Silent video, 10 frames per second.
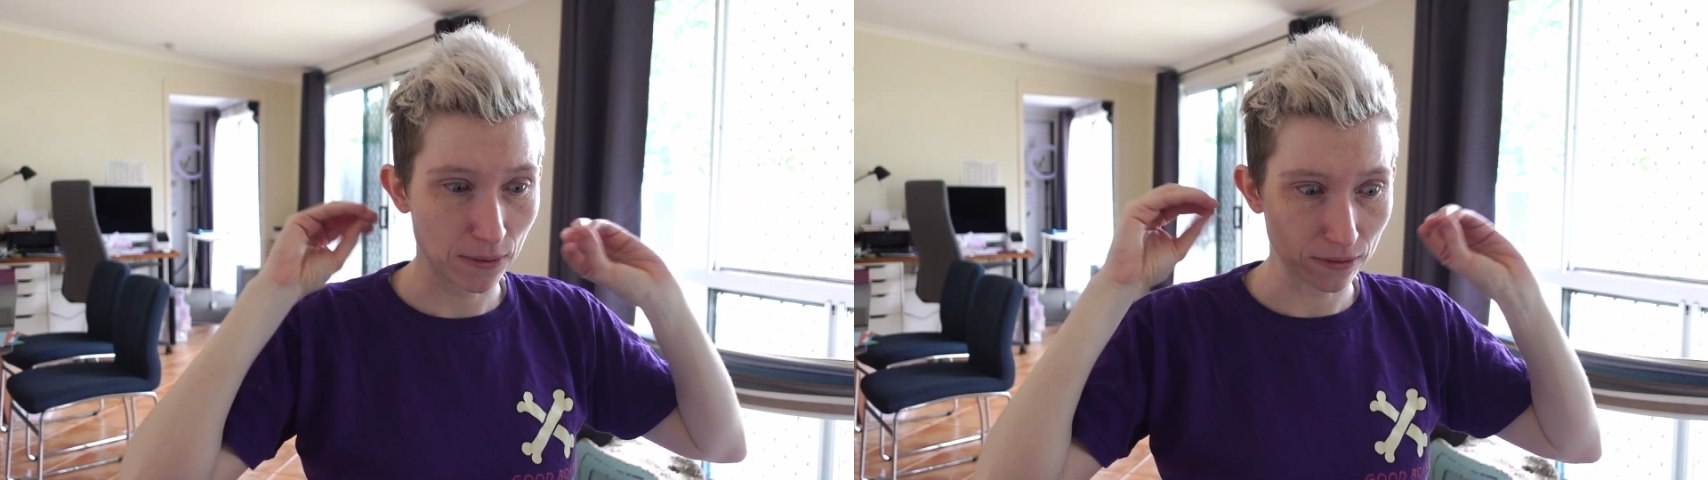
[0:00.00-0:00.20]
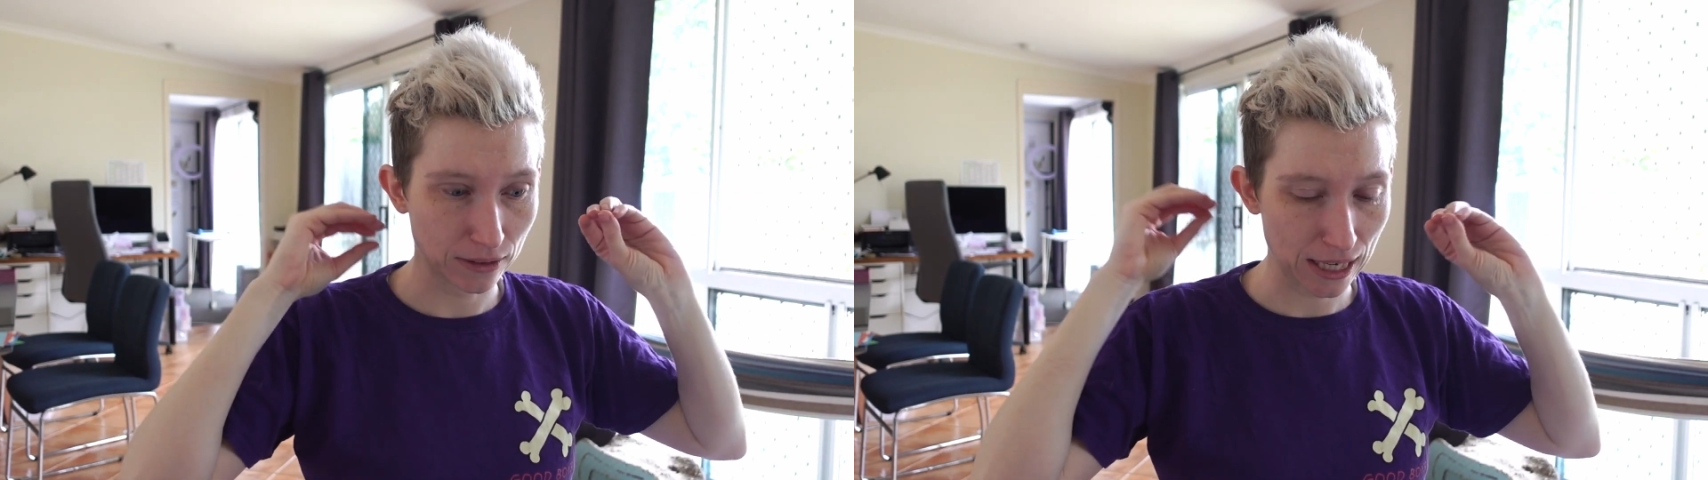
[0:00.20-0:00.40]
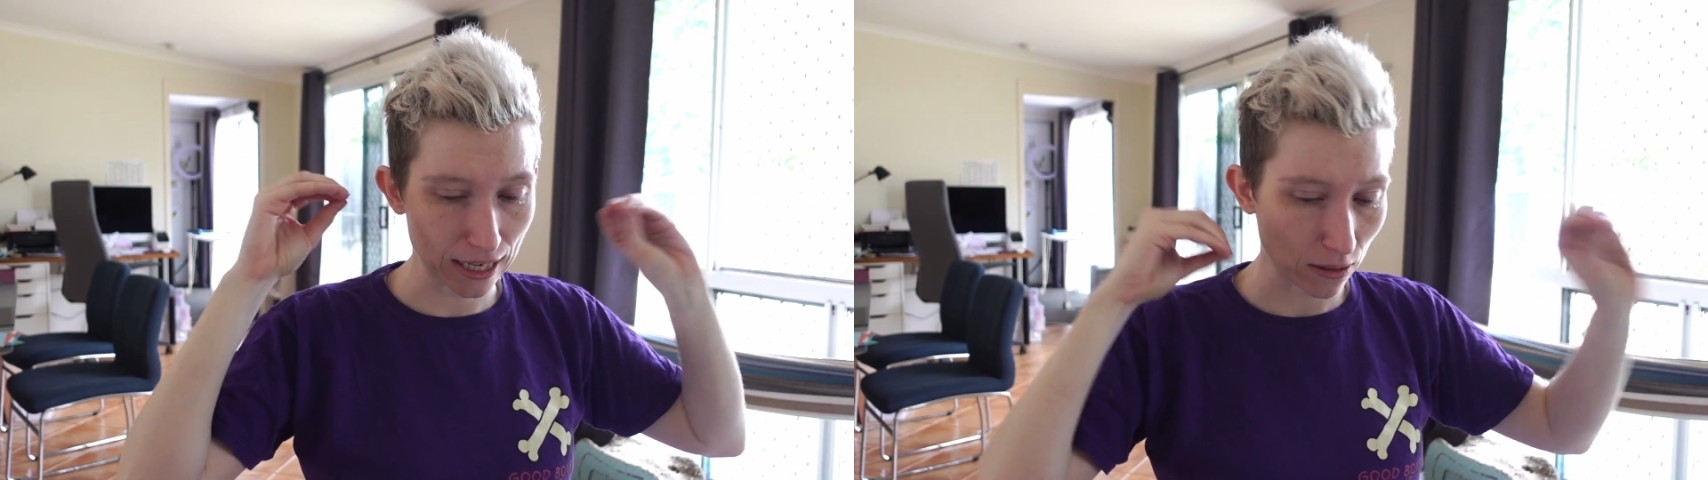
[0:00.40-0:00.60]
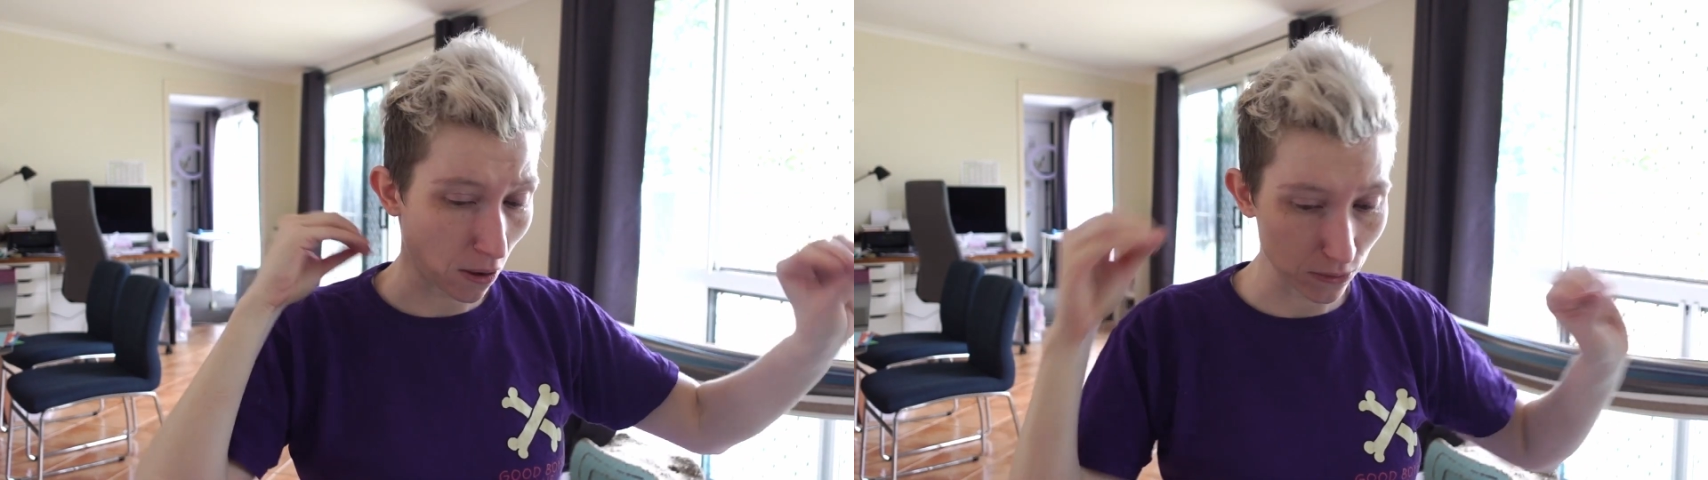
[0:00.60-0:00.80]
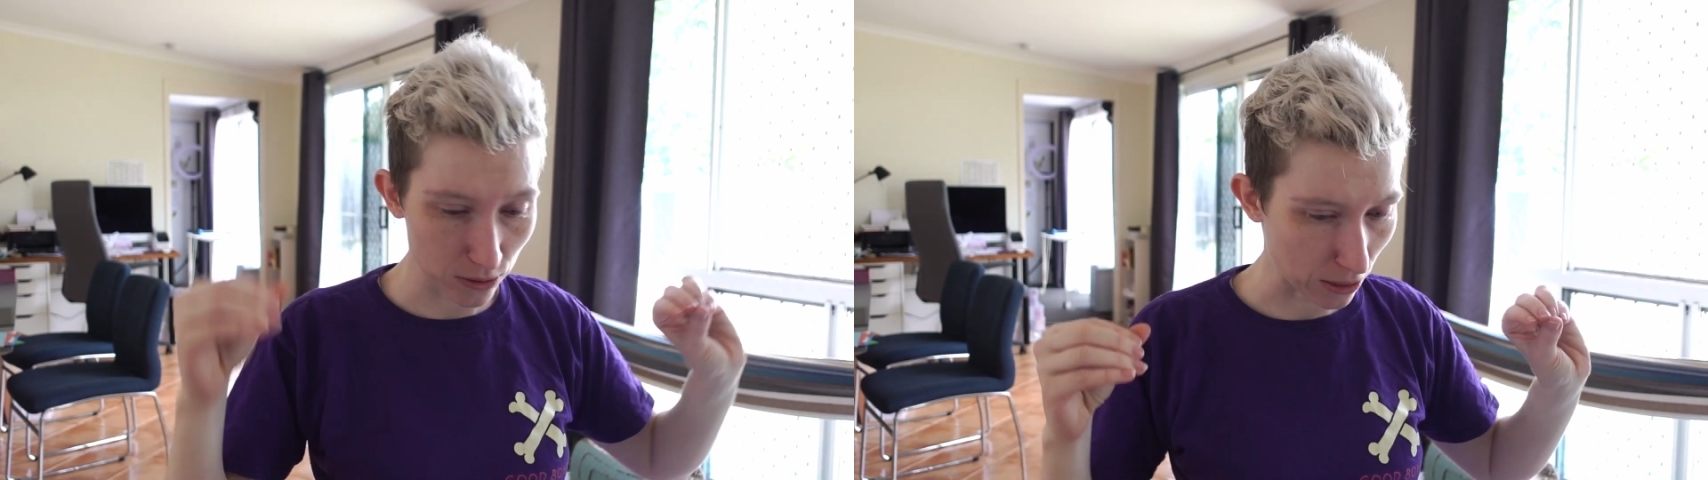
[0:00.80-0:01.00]
on getting the
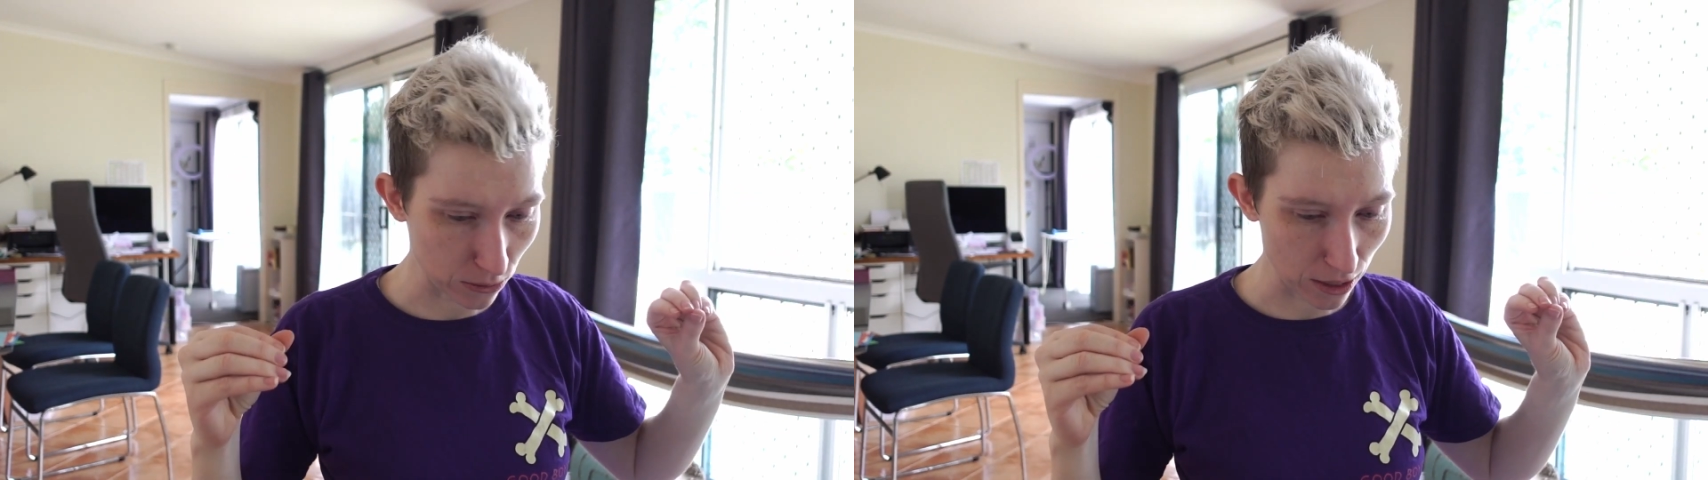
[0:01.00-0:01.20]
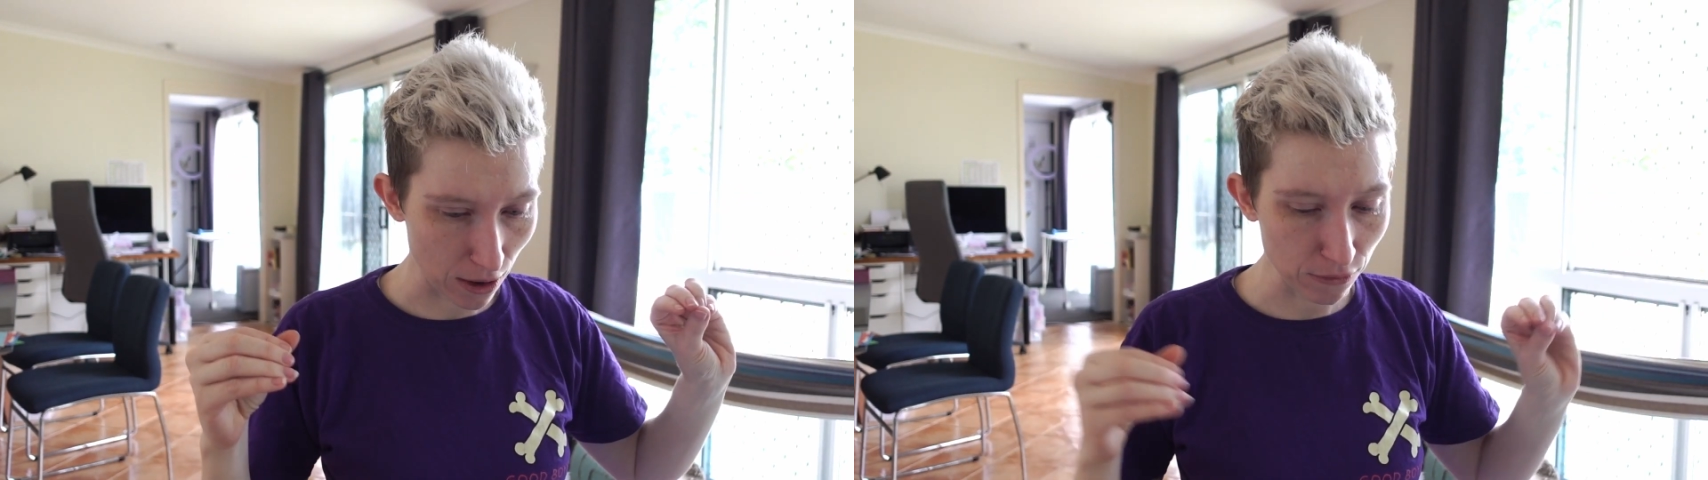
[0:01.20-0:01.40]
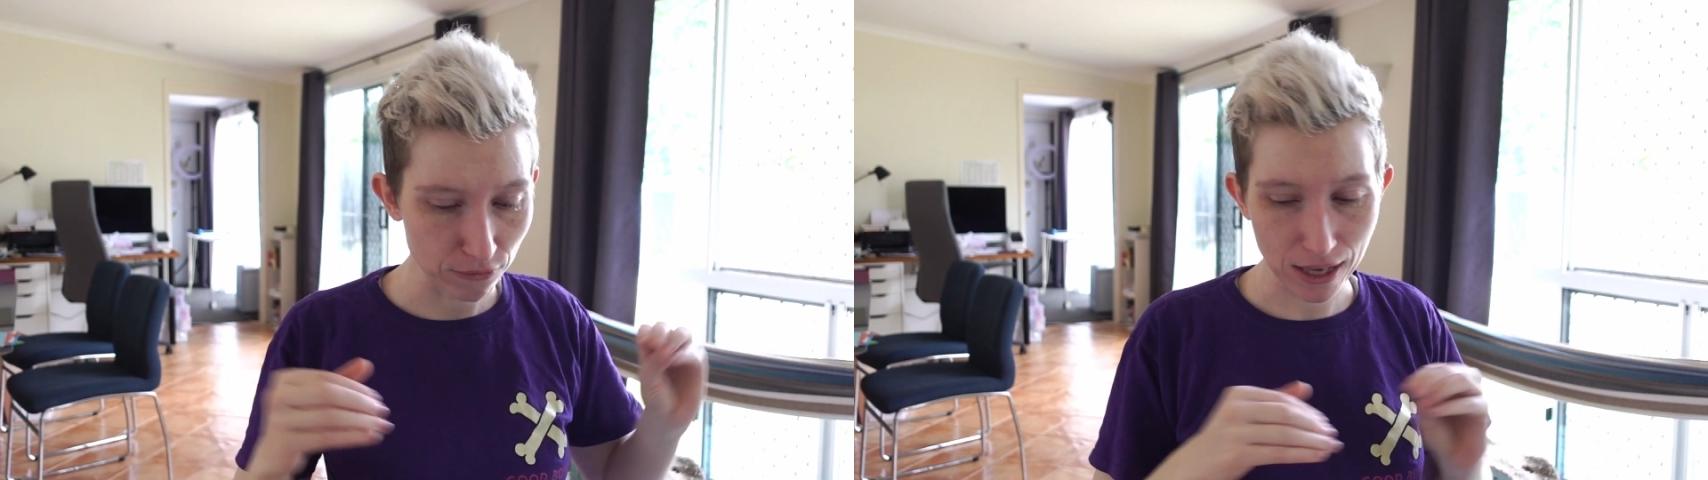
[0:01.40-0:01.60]
wholesale stuff,